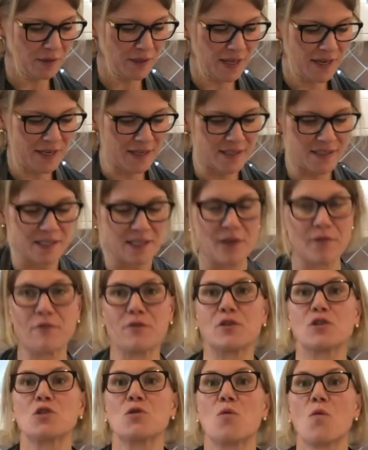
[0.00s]
let it sit
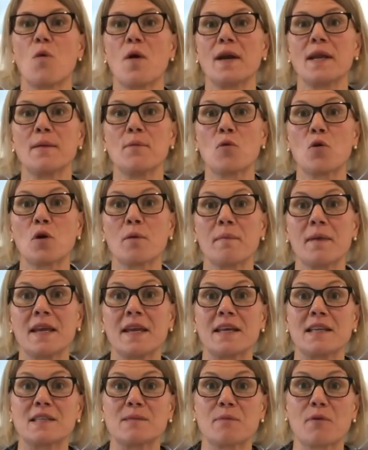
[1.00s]
for 20 more
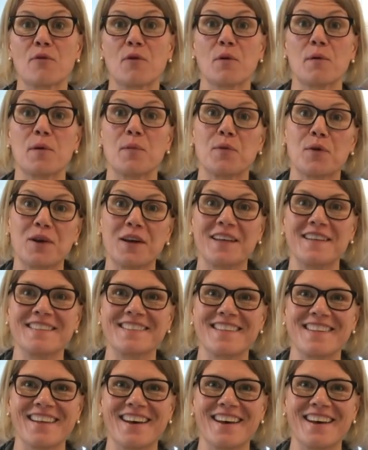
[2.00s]
minutes before we put it into the